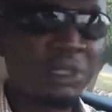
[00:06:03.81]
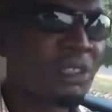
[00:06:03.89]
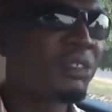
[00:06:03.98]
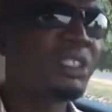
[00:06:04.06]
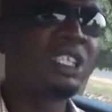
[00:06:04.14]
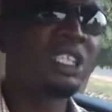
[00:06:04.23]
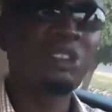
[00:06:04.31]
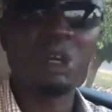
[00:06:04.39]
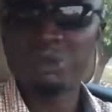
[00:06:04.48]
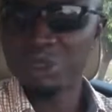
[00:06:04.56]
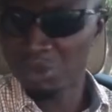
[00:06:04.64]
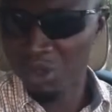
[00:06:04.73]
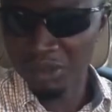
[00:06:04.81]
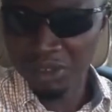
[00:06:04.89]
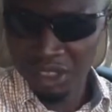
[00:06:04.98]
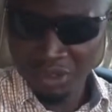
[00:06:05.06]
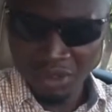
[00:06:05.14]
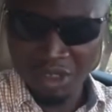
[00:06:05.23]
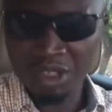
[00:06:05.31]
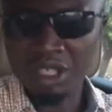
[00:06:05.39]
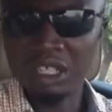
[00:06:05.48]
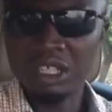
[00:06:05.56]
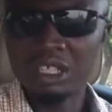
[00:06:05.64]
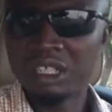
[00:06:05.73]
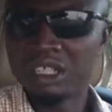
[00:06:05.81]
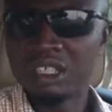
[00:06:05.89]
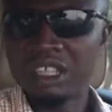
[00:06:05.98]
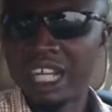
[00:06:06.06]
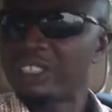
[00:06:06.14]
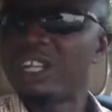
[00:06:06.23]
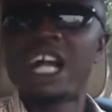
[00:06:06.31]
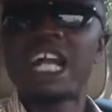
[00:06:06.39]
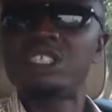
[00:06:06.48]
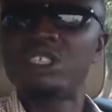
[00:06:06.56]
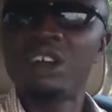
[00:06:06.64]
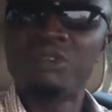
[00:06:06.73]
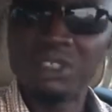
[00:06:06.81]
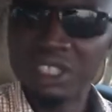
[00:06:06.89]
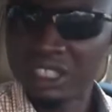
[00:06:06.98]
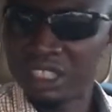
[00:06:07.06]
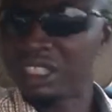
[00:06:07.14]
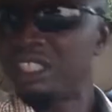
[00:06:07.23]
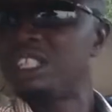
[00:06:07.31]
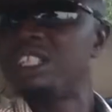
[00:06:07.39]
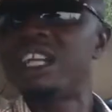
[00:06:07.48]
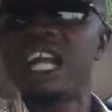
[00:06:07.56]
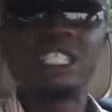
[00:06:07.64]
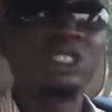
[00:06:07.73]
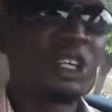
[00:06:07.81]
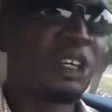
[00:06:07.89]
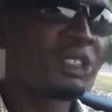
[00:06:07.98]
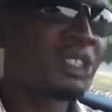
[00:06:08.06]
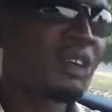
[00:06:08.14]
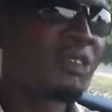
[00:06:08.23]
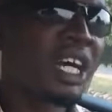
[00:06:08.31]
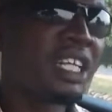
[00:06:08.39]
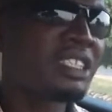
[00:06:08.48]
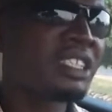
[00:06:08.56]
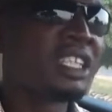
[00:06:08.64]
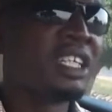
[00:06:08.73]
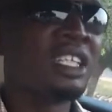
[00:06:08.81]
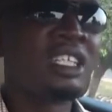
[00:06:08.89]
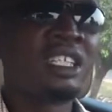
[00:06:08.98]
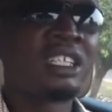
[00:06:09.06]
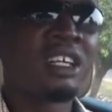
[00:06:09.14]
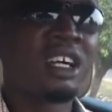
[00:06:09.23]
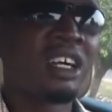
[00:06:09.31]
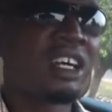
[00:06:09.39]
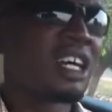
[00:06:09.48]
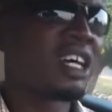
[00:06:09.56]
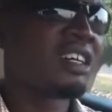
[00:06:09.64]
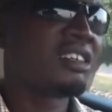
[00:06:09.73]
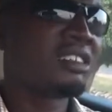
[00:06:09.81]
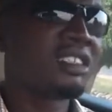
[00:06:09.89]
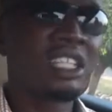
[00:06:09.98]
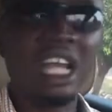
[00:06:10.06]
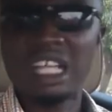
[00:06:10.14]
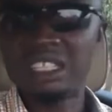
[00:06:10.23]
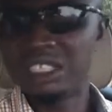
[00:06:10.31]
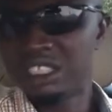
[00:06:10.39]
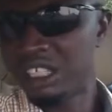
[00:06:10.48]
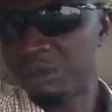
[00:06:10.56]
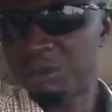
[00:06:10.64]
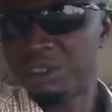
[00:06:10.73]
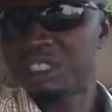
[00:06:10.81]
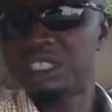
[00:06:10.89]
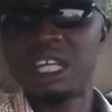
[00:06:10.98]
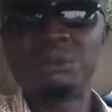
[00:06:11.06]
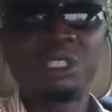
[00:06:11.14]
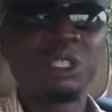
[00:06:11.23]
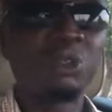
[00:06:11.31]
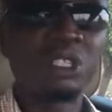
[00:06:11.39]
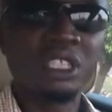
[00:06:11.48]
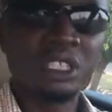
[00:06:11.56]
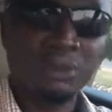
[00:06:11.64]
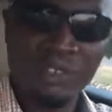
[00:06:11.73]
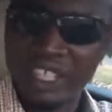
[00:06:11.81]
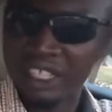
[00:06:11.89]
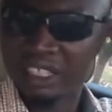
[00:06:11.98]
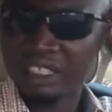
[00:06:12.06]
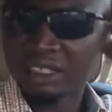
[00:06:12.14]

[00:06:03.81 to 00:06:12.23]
Even the EW12J4, as long as it's not V6, the rear shock absorbers, they are the same. The same thing with the spring.